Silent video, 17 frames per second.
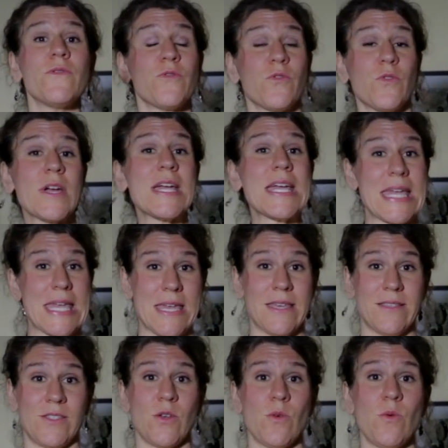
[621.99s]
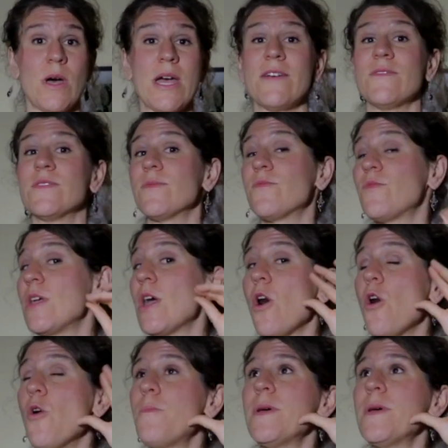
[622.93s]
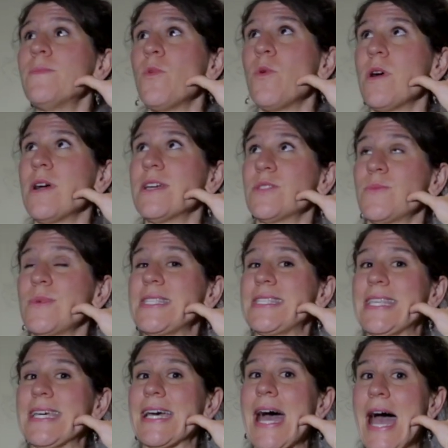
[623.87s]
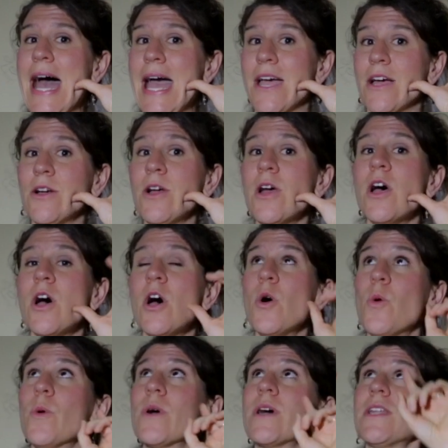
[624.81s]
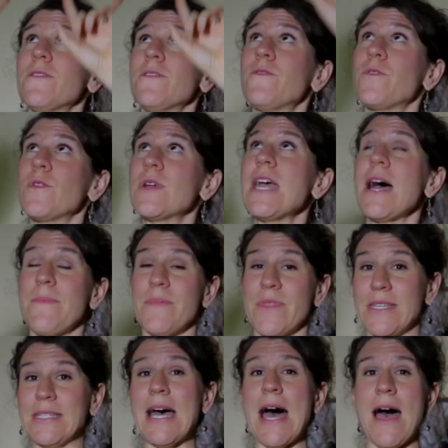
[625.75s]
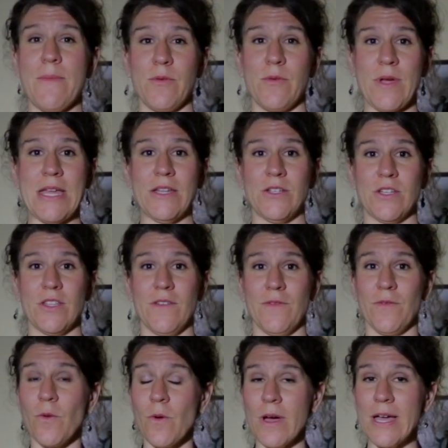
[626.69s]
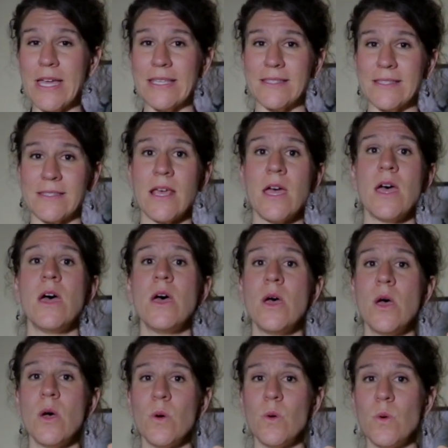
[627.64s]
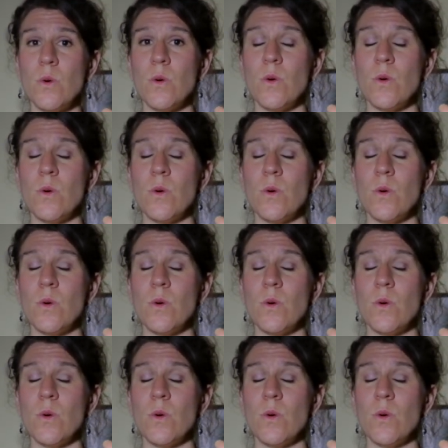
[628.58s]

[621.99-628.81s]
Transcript: free. So if we open more as we sing higher, we're going to free up the top range of the voice. Ooh,